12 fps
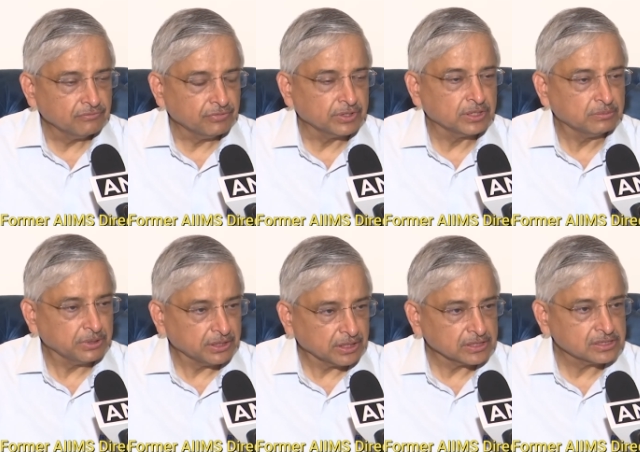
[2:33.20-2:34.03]
whether it be
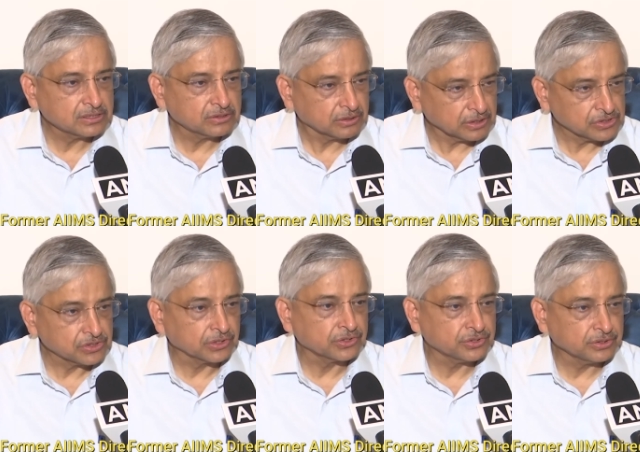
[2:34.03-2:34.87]
dust,
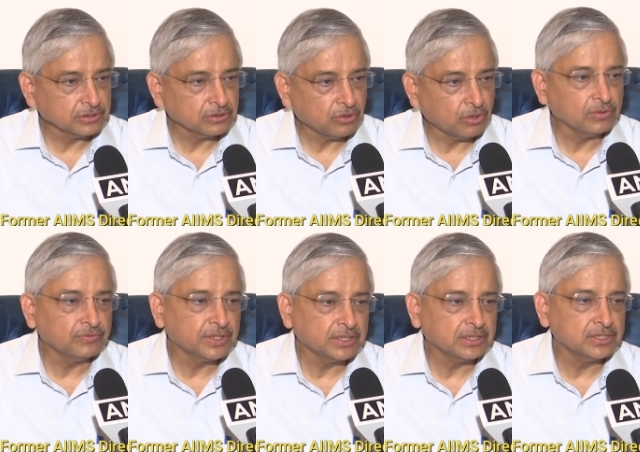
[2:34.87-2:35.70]
construction, all
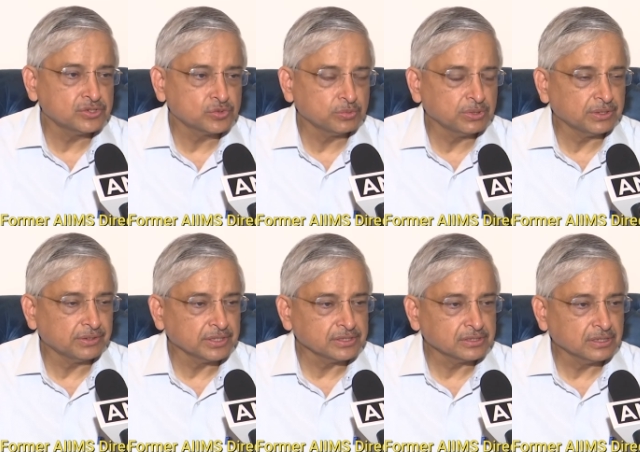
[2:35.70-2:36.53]
of that needs to be
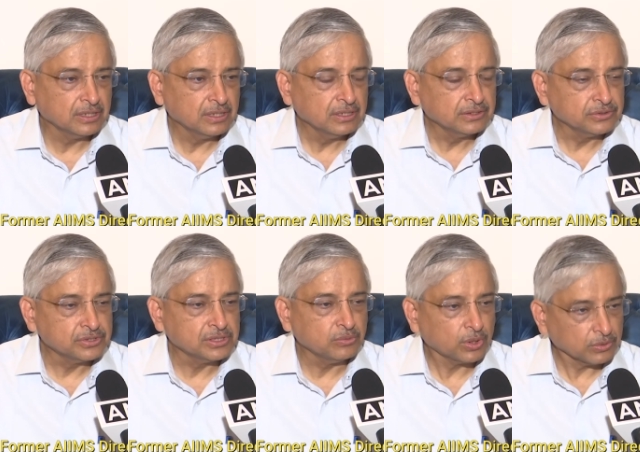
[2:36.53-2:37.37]
addressed to
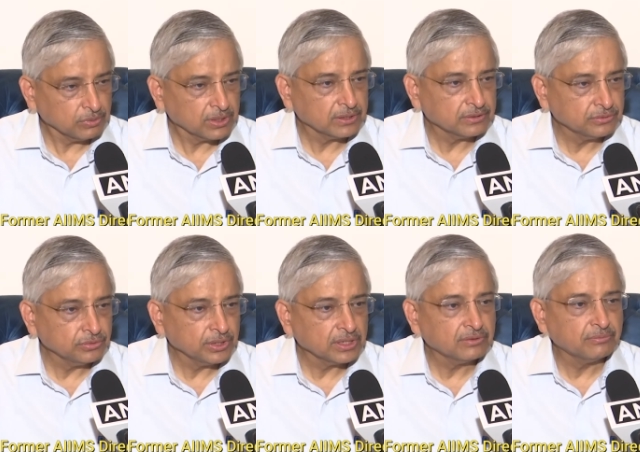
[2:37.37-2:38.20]
see what we can do
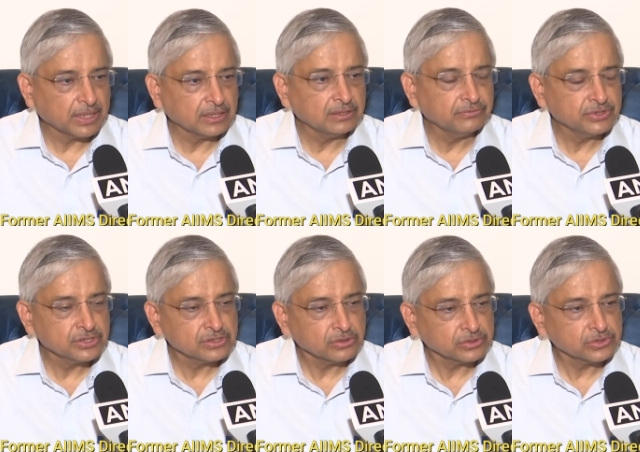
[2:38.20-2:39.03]
in a manner which
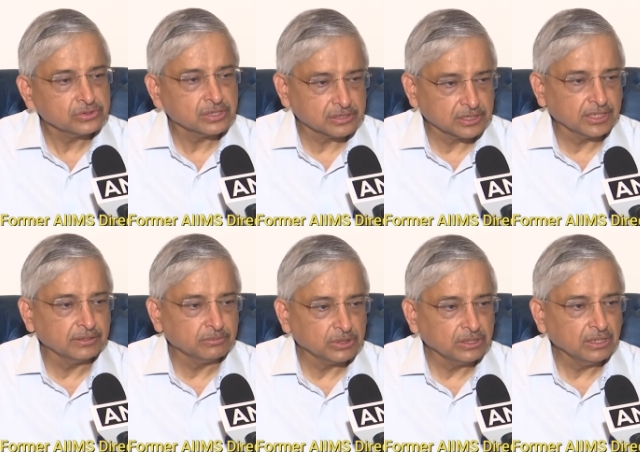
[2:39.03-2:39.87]
is also
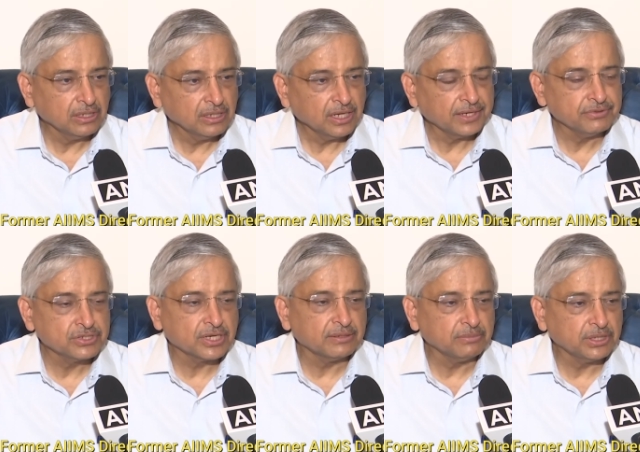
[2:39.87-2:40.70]
sustainable and
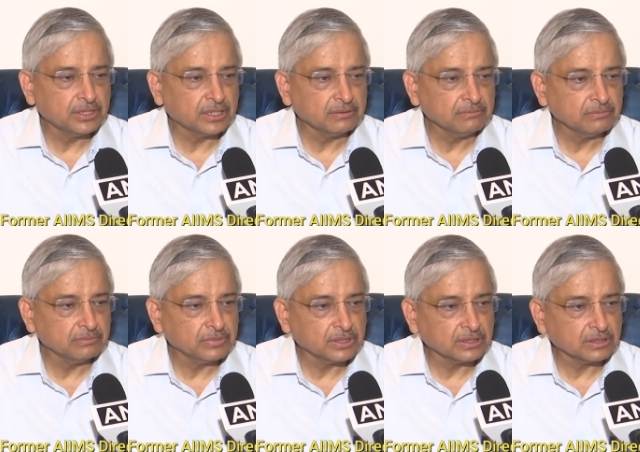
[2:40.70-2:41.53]
which can be
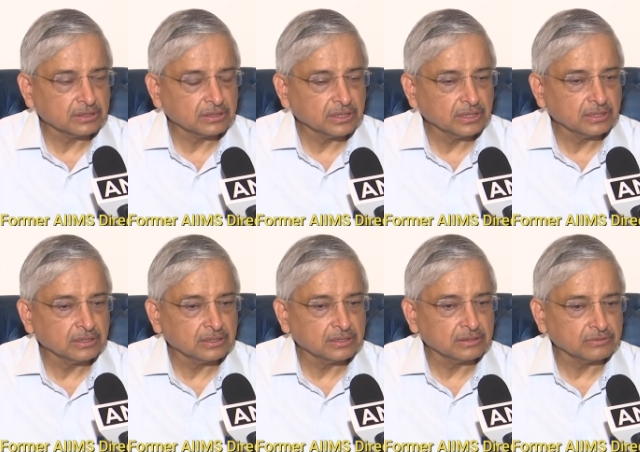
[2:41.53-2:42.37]
done uh,
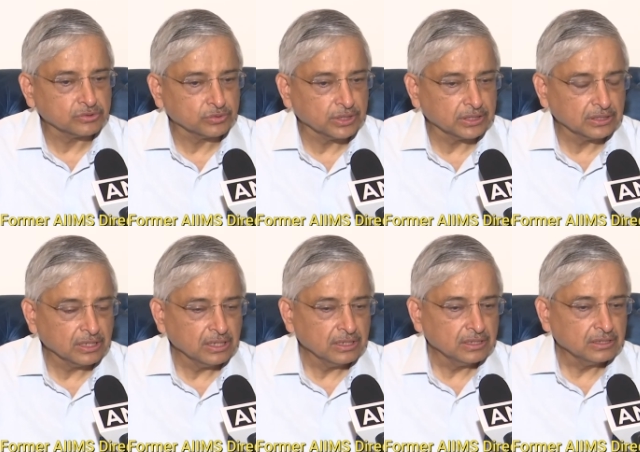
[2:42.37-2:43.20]
in uh, so that
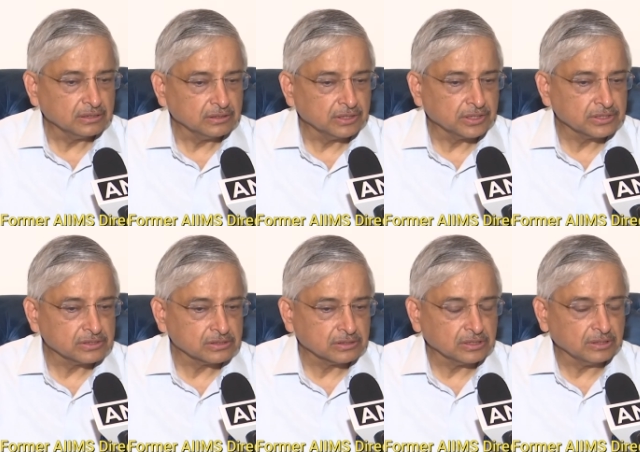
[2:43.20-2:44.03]
there
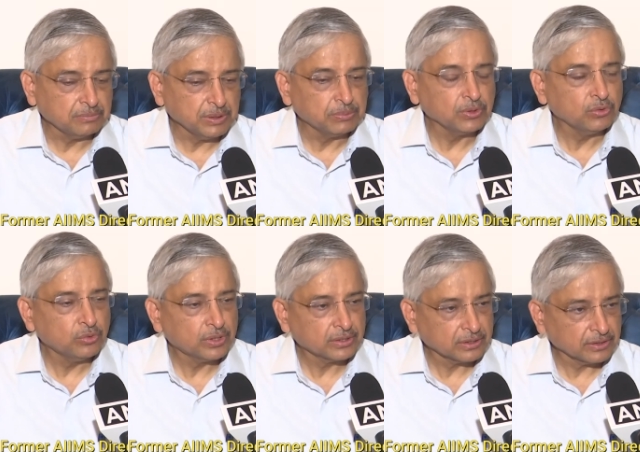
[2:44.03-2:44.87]
is the people
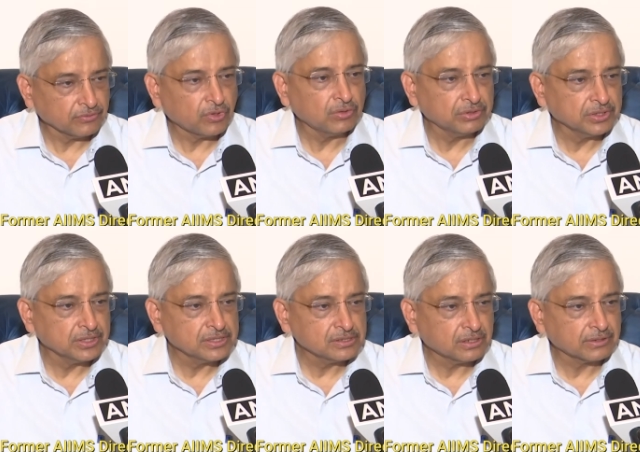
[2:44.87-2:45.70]
who are involved in
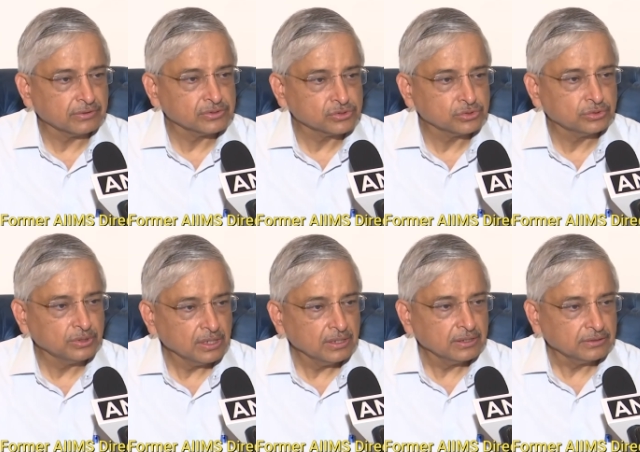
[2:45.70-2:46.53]
this are also
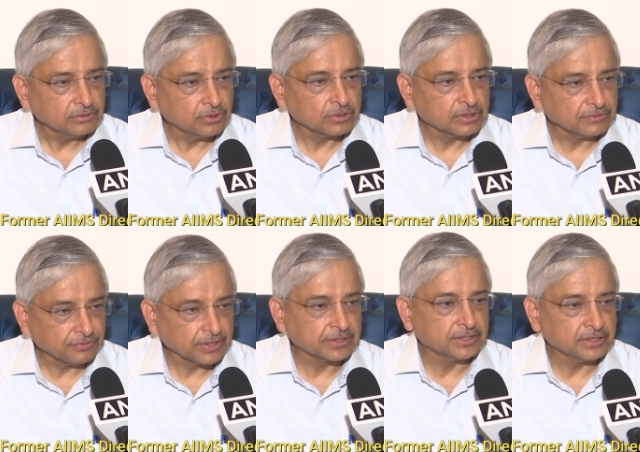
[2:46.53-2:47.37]
not
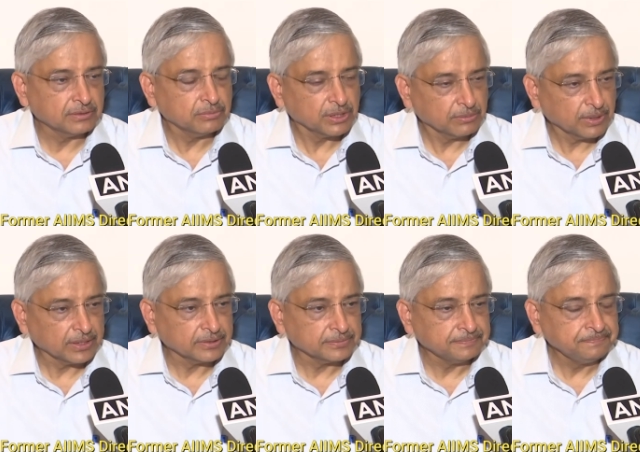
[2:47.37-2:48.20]
affected in a big manner.